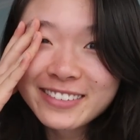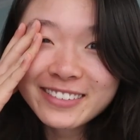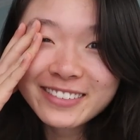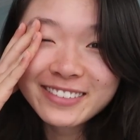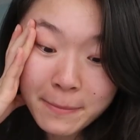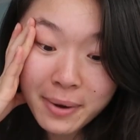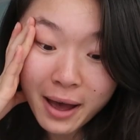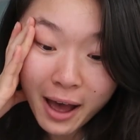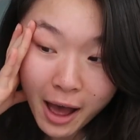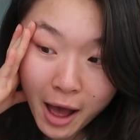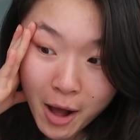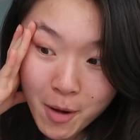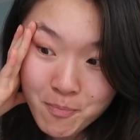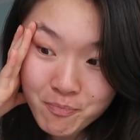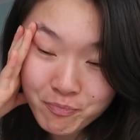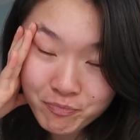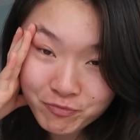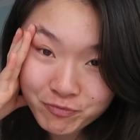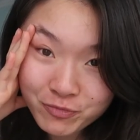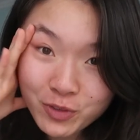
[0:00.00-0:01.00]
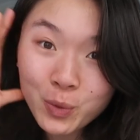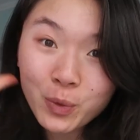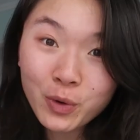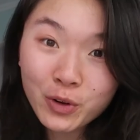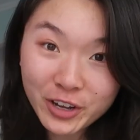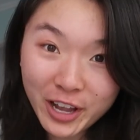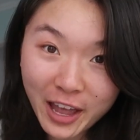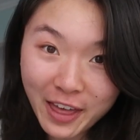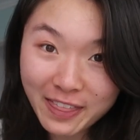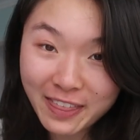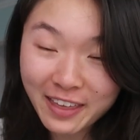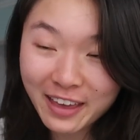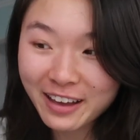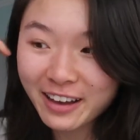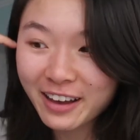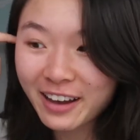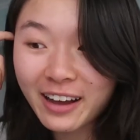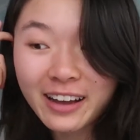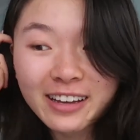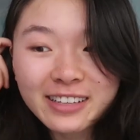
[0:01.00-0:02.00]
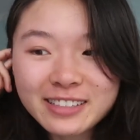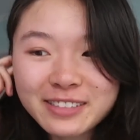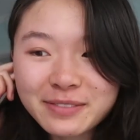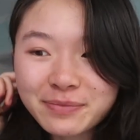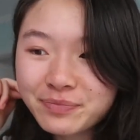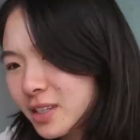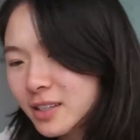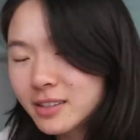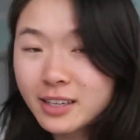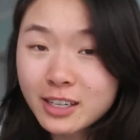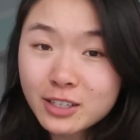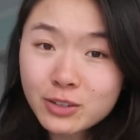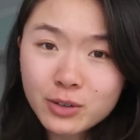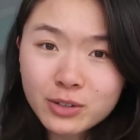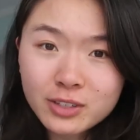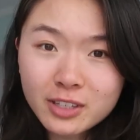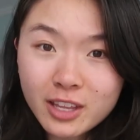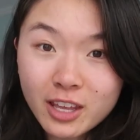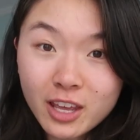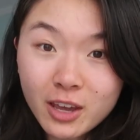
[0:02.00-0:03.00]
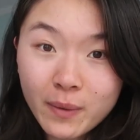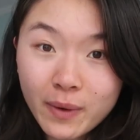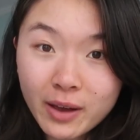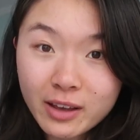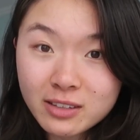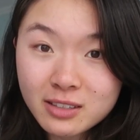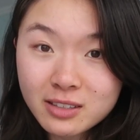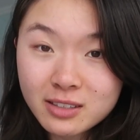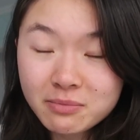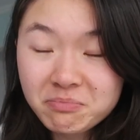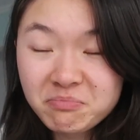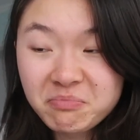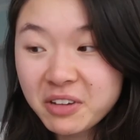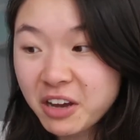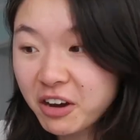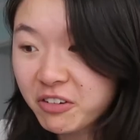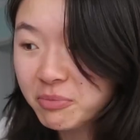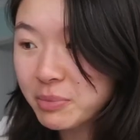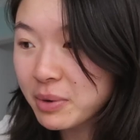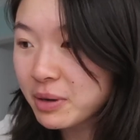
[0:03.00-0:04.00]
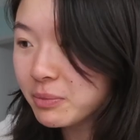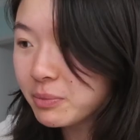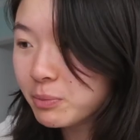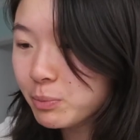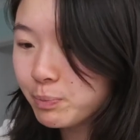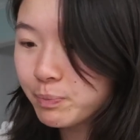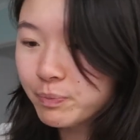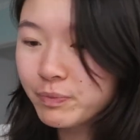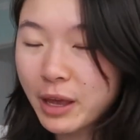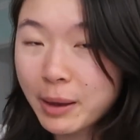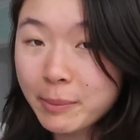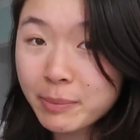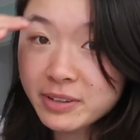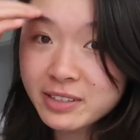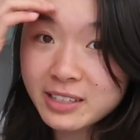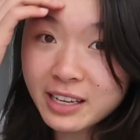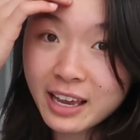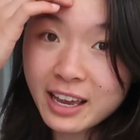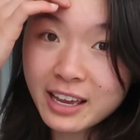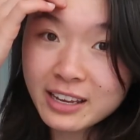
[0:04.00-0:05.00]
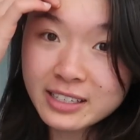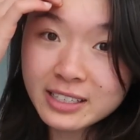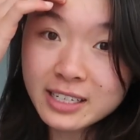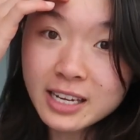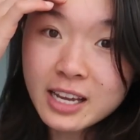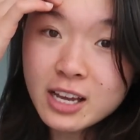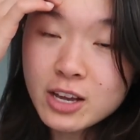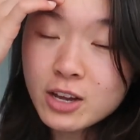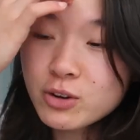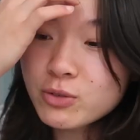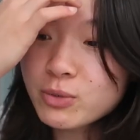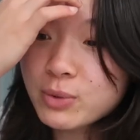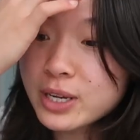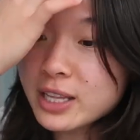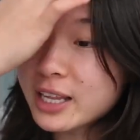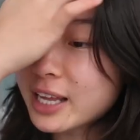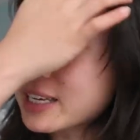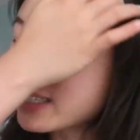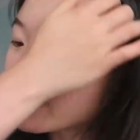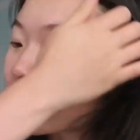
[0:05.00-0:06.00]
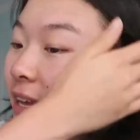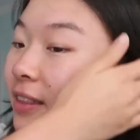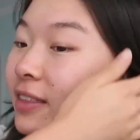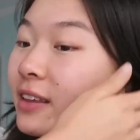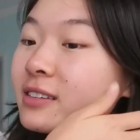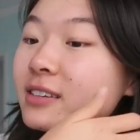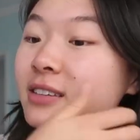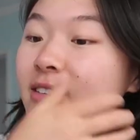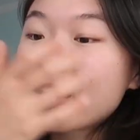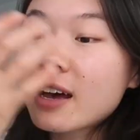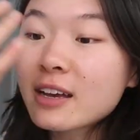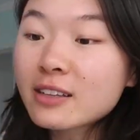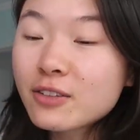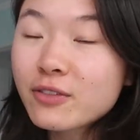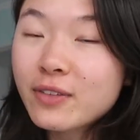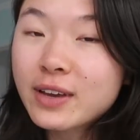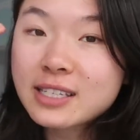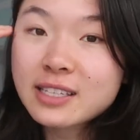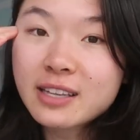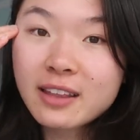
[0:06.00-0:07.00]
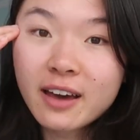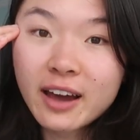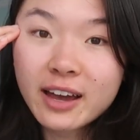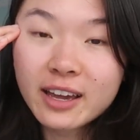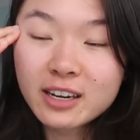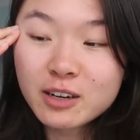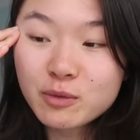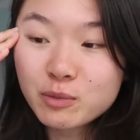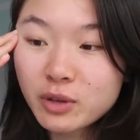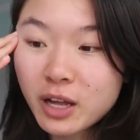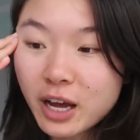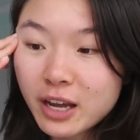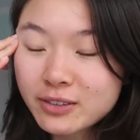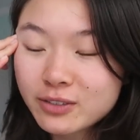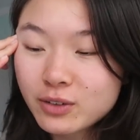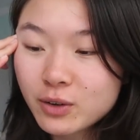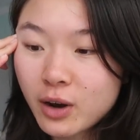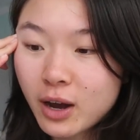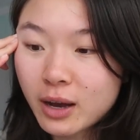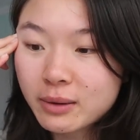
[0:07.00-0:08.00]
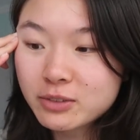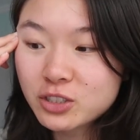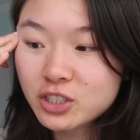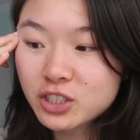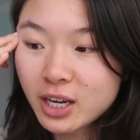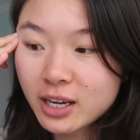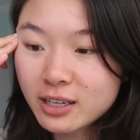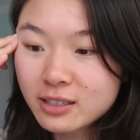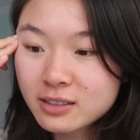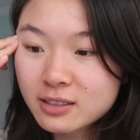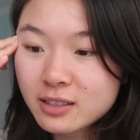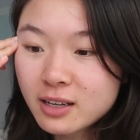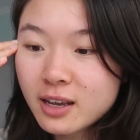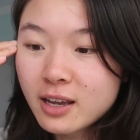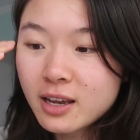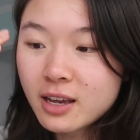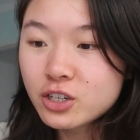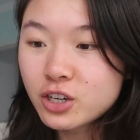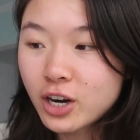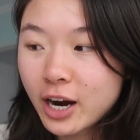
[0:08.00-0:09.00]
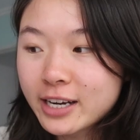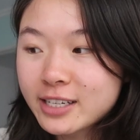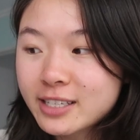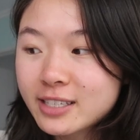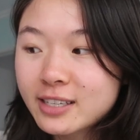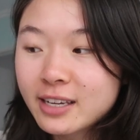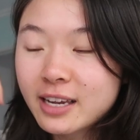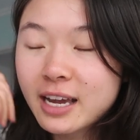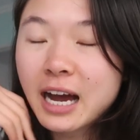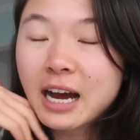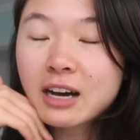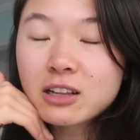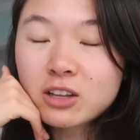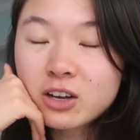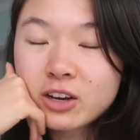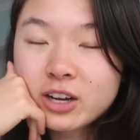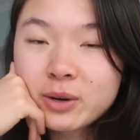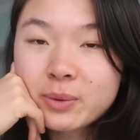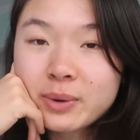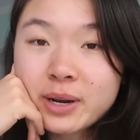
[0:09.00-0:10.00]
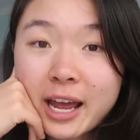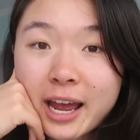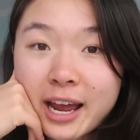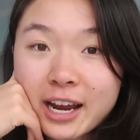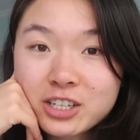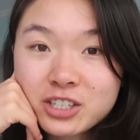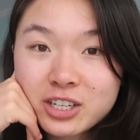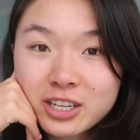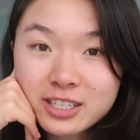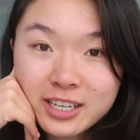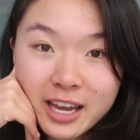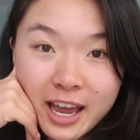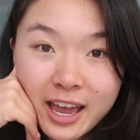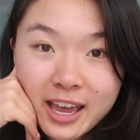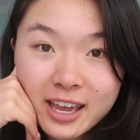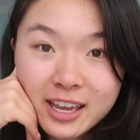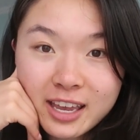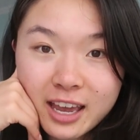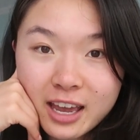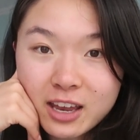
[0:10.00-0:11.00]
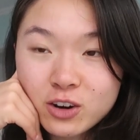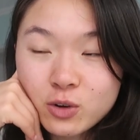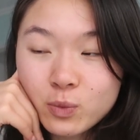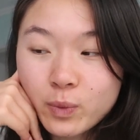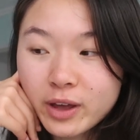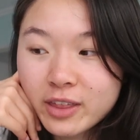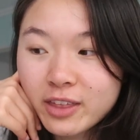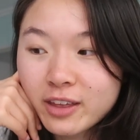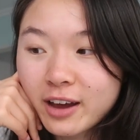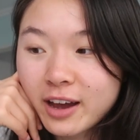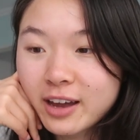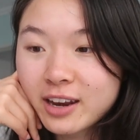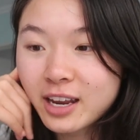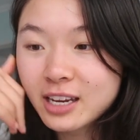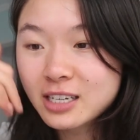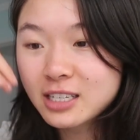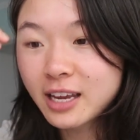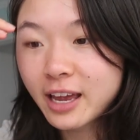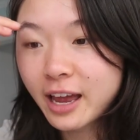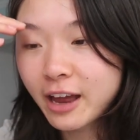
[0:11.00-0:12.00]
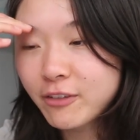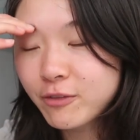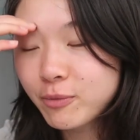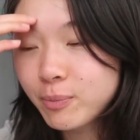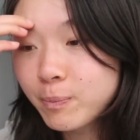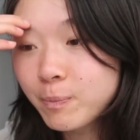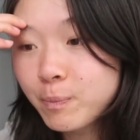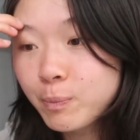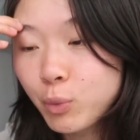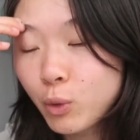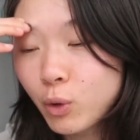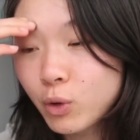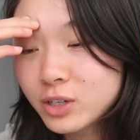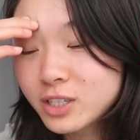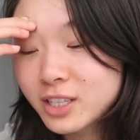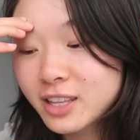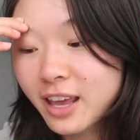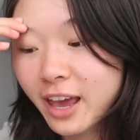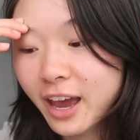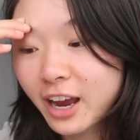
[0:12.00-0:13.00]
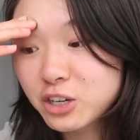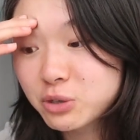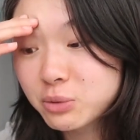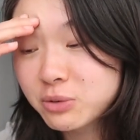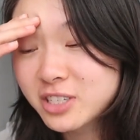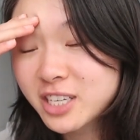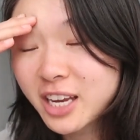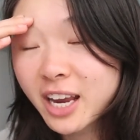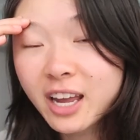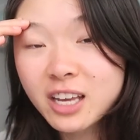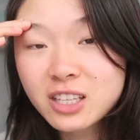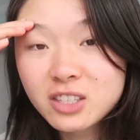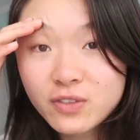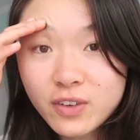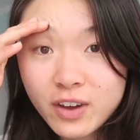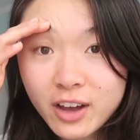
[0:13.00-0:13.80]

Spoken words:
But we'll get there, guys. Since I talked to the US government embassy and realized that there's this other visa that I can apply for, I'm just trying to see how long it would actually take and whether I need to have bought the actual tickets